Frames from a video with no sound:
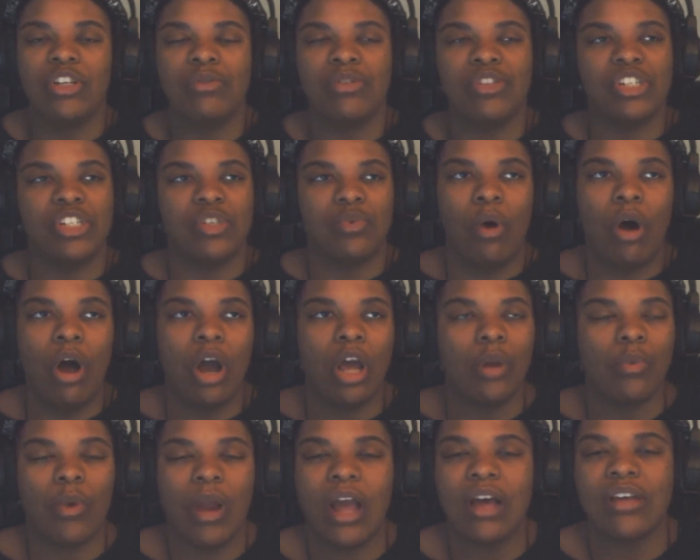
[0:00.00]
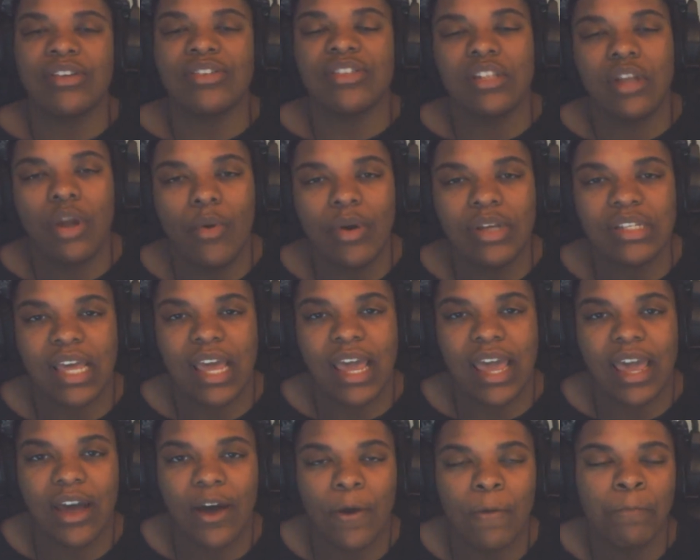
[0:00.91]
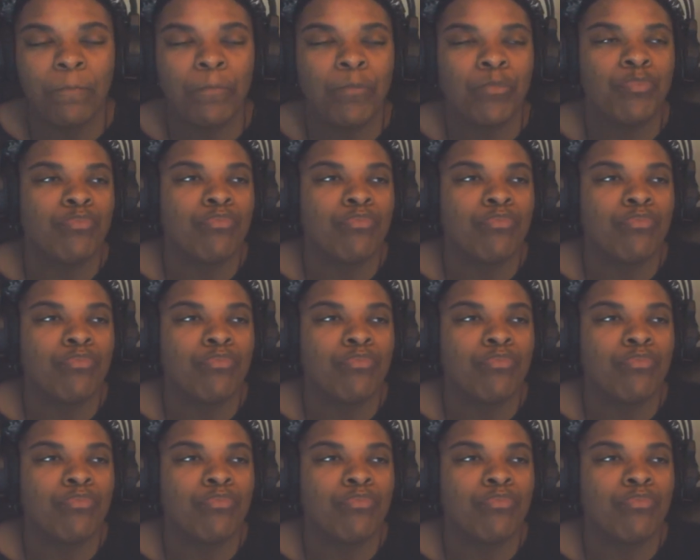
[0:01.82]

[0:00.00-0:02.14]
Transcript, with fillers: She was just walking around slow as hell